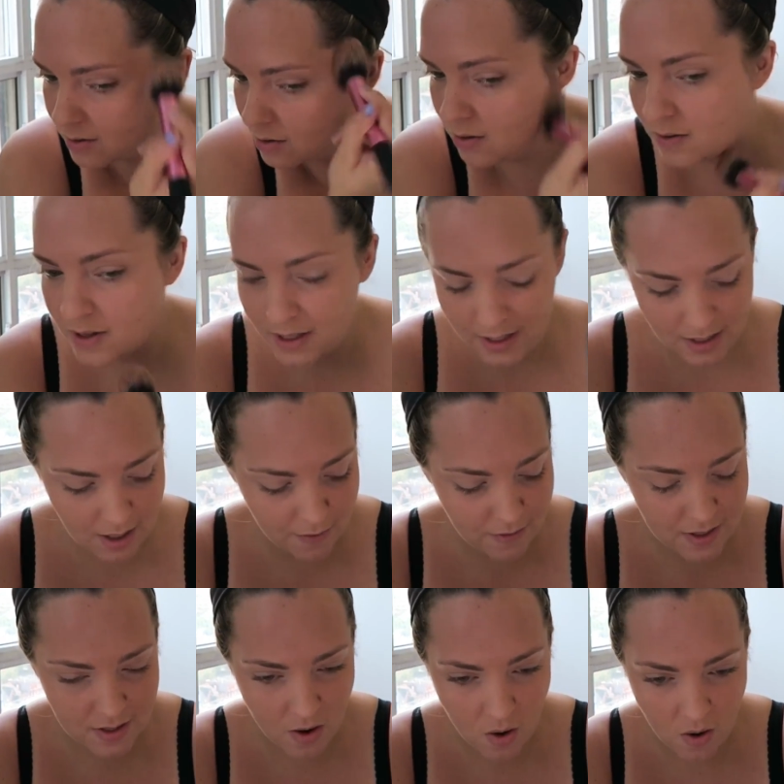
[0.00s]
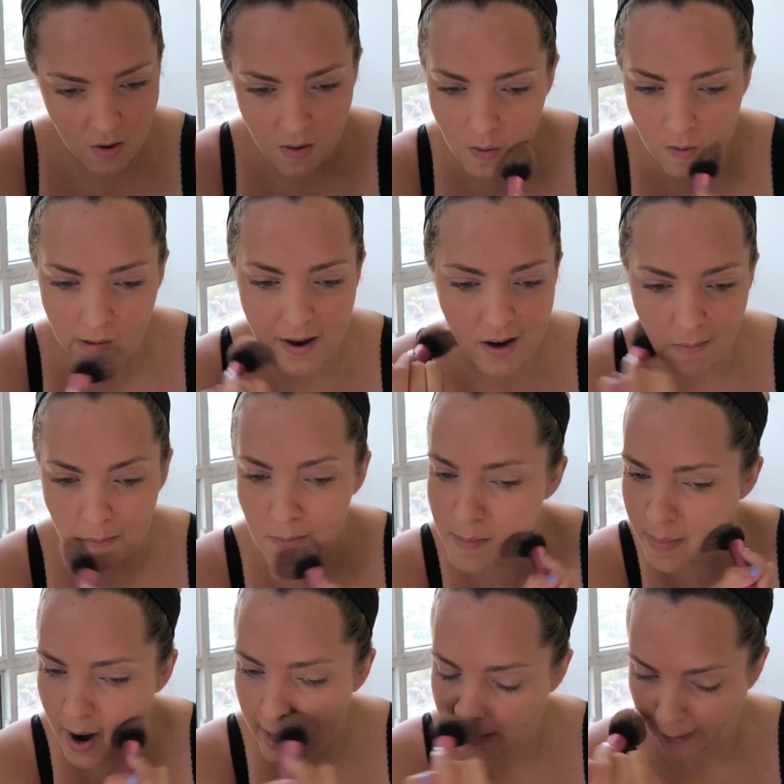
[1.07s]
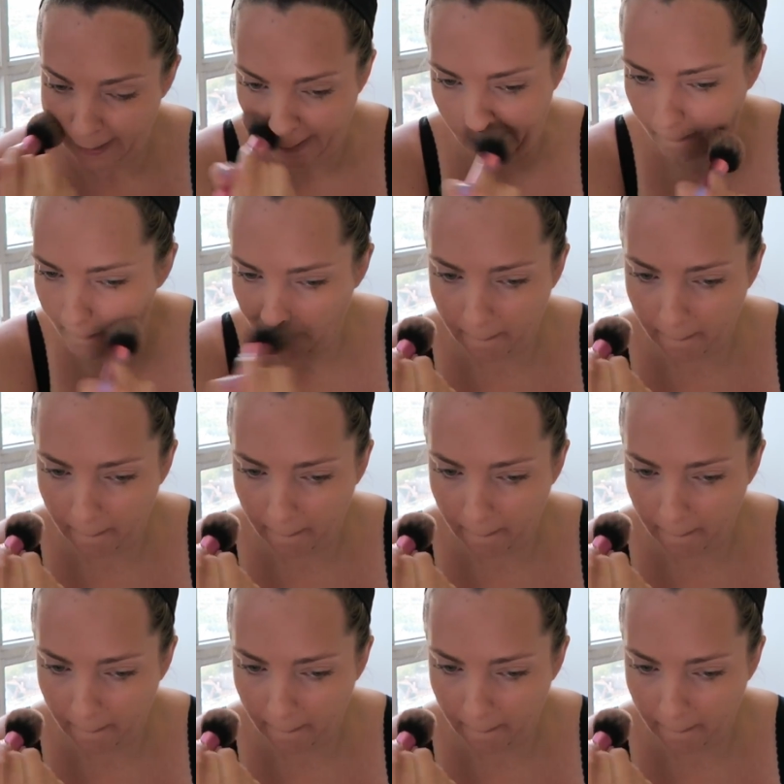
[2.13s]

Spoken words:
ooh, this stuff is like muddy.